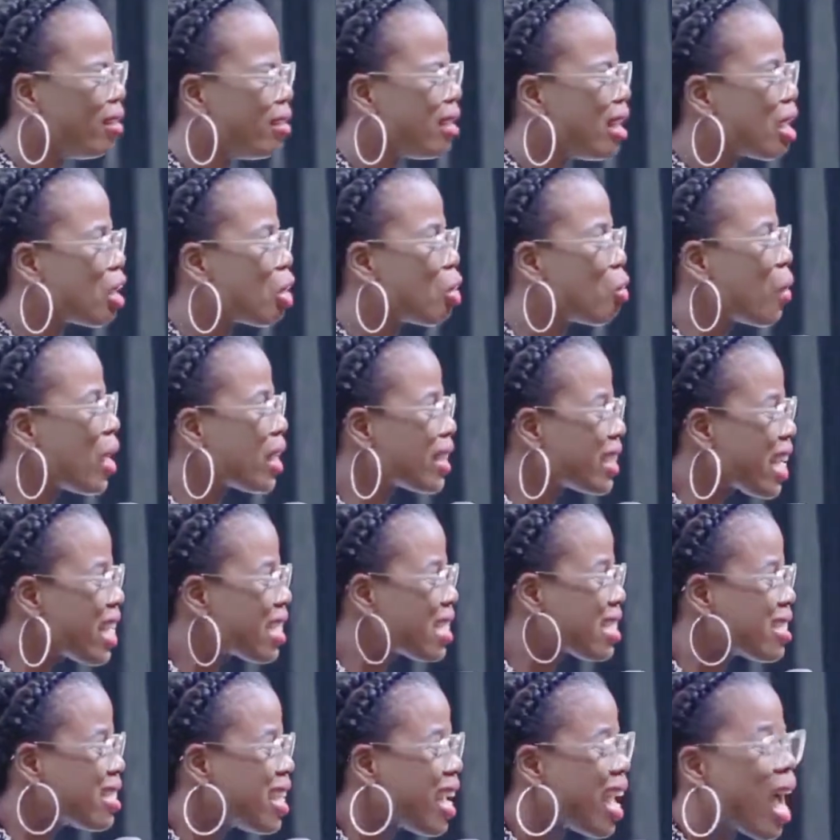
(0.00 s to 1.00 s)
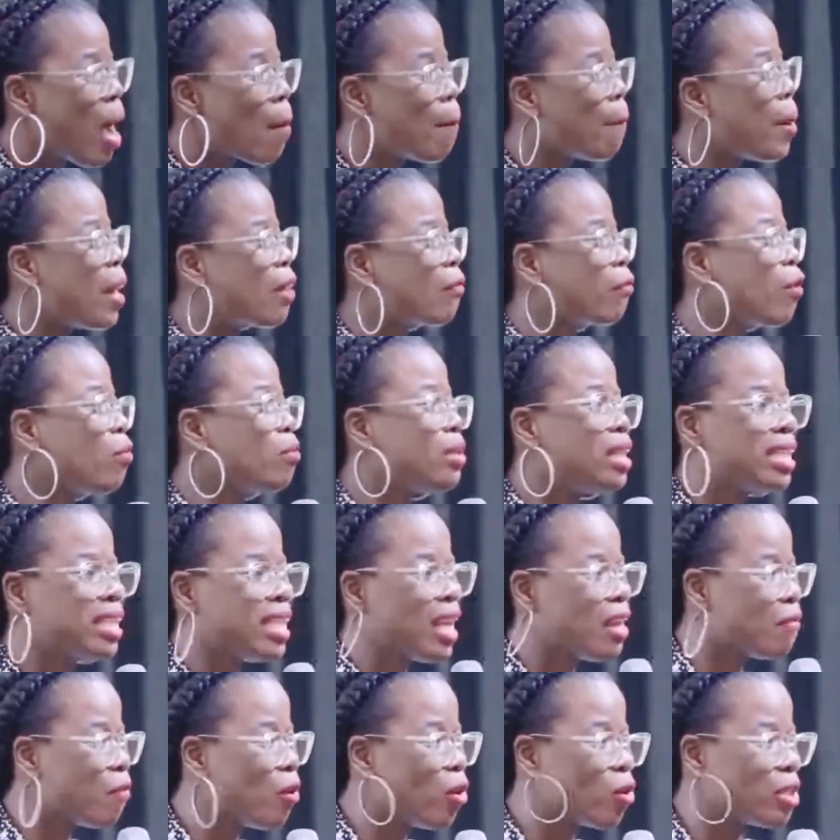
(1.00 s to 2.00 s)
the greatest snare, apart from the
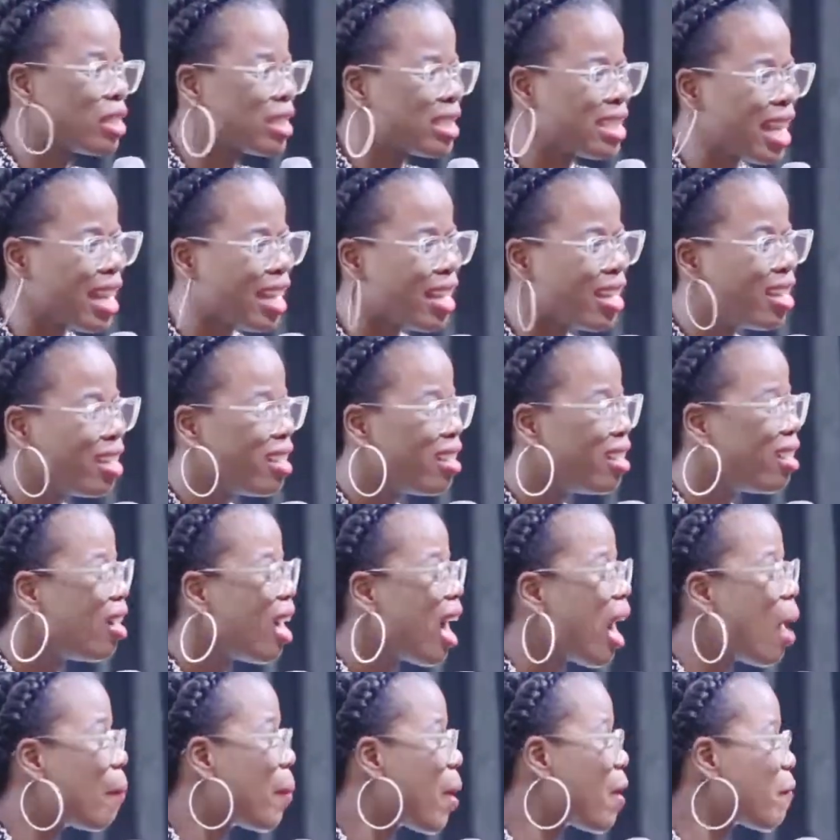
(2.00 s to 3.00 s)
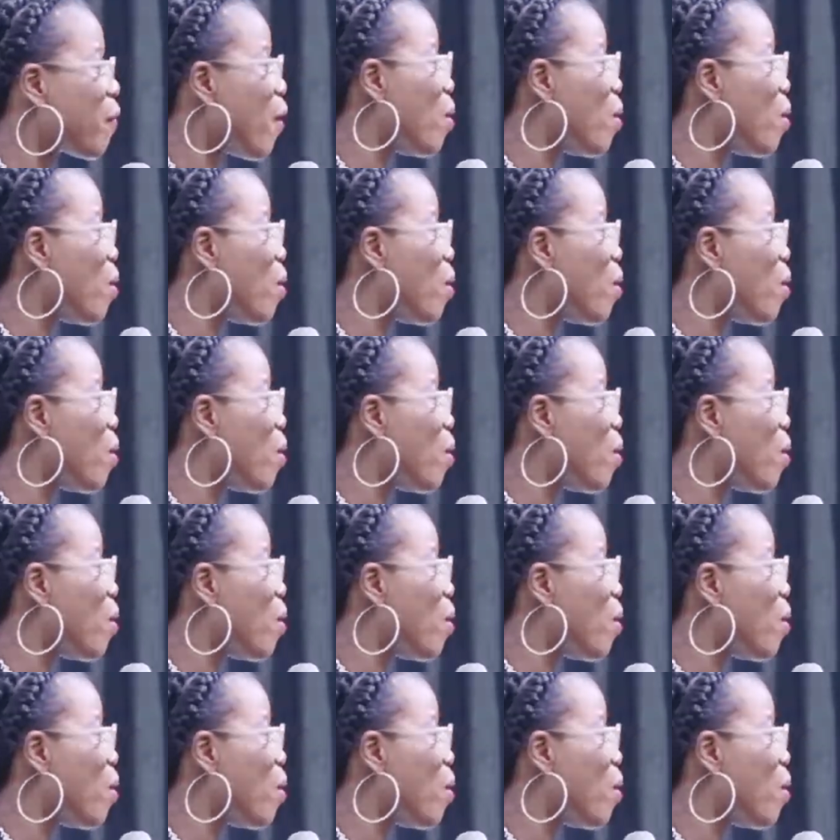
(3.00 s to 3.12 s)
devil, the snare, apart